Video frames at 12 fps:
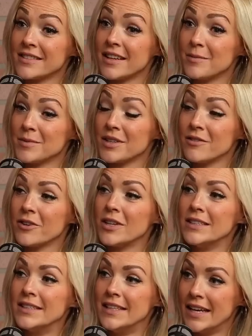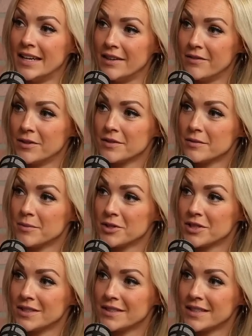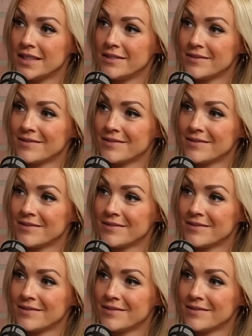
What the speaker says: had himself a day versus Michigan State.